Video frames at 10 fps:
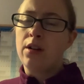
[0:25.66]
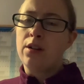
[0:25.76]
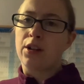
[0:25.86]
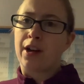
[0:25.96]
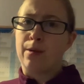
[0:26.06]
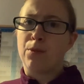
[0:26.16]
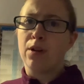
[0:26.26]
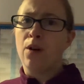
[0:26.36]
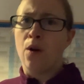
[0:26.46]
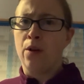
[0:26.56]
the camera
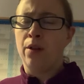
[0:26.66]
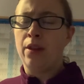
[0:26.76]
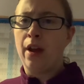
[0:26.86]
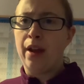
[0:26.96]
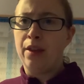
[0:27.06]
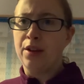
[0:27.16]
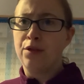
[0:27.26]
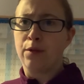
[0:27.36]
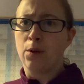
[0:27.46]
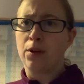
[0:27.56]
on this
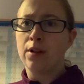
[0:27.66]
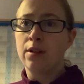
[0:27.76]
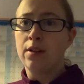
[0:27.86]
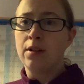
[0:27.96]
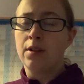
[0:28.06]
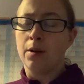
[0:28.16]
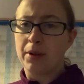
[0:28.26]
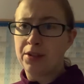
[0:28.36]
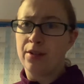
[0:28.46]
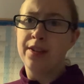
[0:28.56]
vlog. I'm
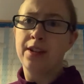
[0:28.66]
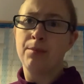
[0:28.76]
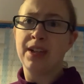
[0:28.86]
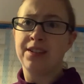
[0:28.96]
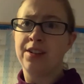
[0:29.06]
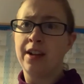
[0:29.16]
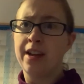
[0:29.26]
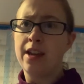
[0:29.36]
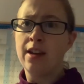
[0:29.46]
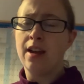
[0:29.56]
excited about
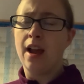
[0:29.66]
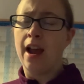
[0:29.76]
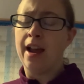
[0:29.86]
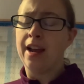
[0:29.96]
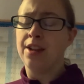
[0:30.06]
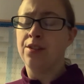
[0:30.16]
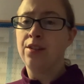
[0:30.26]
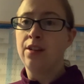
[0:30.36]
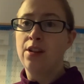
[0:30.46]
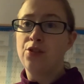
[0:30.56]
today and
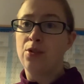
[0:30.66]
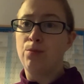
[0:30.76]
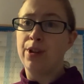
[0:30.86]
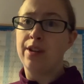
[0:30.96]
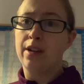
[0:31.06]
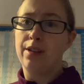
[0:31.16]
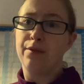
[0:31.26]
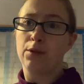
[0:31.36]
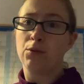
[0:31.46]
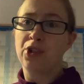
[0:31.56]
should be a
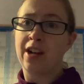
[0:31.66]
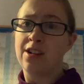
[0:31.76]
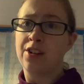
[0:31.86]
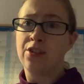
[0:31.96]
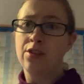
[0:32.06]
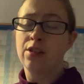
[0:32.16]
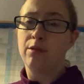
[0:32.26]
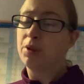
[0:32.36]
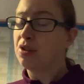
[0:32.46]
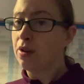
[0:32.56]
difficult challenge.
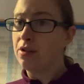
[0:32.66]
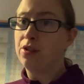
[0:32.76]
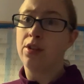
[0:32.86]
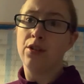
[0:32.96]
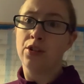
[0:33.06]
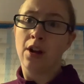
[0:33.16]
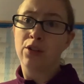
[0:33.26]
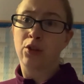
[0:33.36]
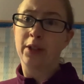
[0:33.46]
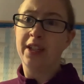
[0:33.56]
We're so used to using our
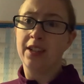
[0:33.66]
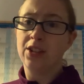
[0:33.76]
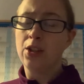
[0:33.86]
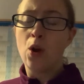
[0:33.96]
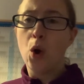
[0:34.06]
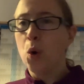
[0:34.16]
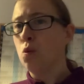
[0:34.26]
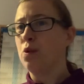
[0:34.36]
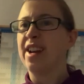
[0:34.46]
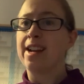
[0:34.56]
screens
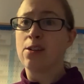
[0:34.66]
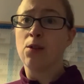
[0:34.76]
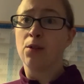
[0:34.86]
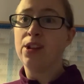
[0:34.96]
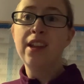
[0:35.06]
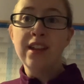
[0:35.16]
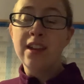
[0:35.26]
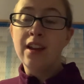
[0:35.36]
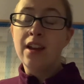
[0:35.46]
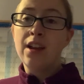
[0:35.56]
all day long,
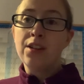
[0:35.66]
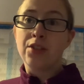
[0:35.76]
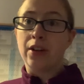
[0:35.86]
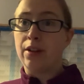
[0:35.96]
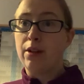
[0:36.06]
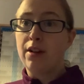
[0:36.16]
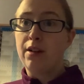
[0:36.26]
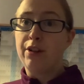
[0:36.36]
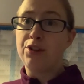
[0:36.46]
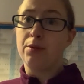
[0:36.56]
so it
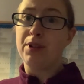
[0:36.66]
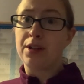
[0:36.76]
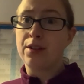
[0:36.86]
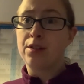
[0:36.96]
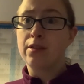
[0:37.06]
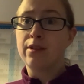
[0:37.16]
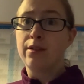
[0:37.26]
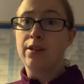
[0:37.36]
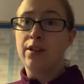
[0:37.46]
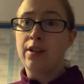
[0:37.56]
should be good
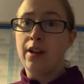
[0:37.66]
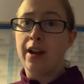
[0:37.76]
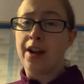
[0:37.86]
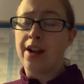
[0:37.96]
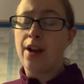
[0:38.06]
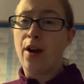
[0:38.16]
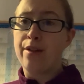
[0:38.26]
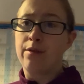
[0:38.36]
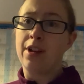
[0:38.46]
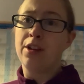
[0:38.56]
and
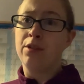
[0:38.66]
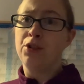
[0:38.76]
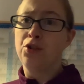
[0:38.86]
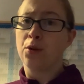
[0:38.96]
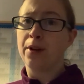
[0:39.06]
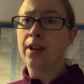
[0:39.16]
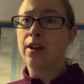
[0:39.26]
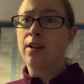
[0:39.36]
hopefully you enjoy.